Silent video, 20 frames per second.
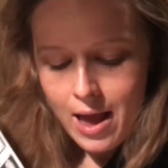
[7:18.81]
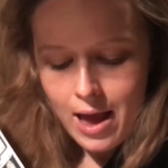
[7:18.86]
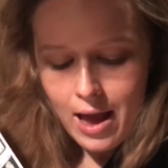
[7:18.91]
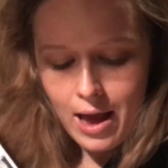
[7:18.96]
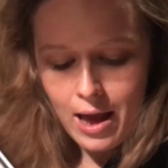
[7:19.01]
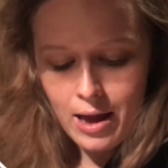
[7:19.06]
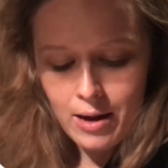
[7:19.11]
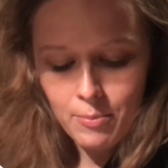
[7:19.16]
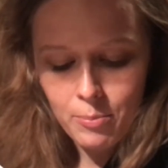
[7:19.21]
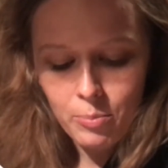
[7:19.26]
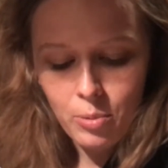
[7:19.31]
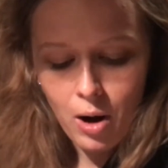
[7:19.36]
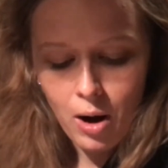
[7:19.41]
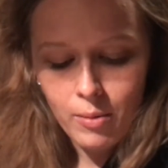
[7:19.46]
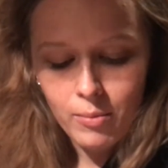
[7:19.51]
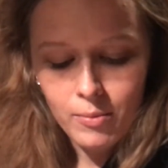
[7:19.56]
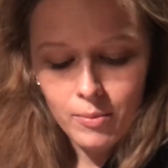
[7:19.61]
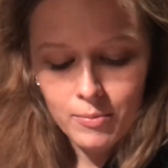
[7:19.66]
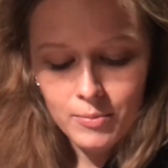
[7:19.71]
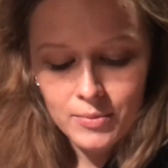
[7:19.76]
and
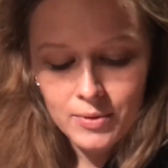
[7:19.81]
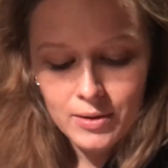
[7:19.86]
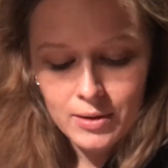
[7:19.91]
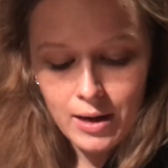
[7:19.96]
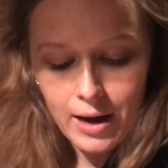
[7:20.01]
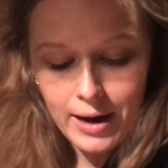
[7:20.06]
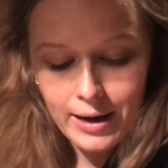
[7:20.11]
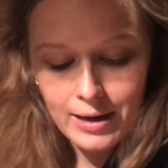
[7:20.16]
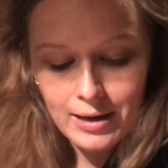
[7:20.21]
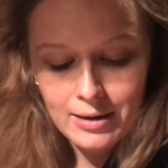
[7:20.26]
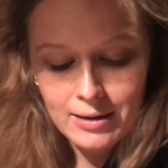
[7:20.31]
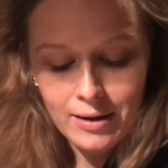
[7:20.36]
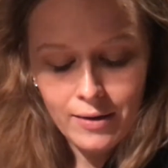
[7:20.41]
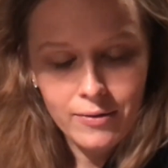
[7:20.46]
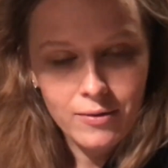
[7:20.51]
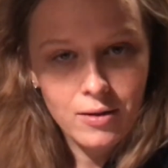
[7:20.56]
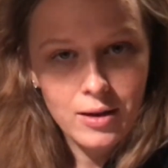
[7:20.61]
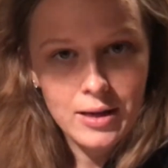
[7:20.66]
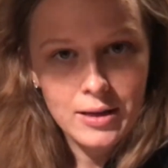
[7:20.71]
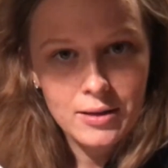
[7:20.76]
problems I can
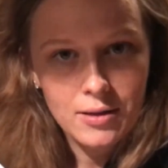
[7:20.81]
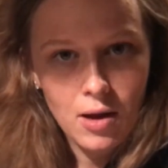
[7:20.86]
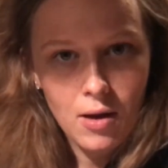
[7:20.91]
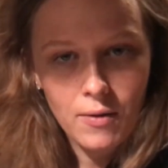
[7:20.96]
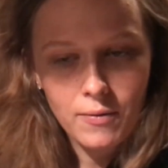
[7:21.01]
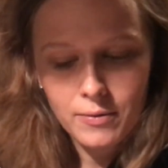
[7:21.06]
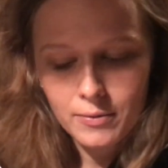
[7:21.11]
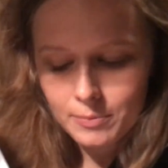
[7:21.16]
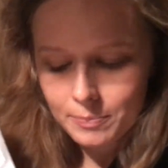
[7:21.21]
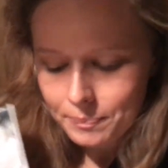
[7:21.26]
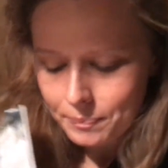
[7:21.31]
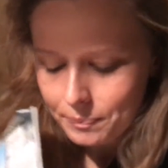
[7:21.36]
definitely solve.